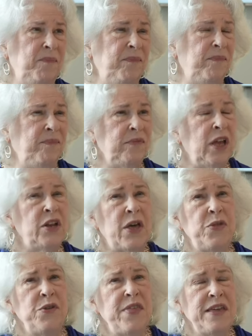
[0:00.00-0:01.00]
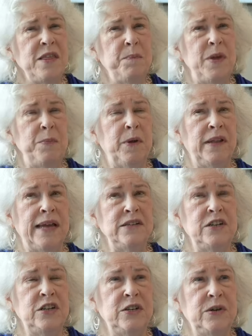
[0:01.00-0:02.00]
Another thing that people like
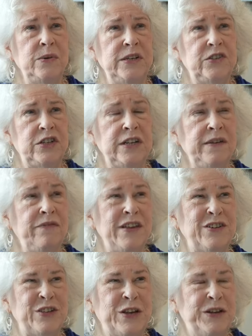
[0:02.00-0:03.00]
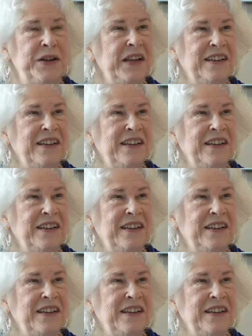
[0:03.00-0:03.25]
to do is to, if there's a,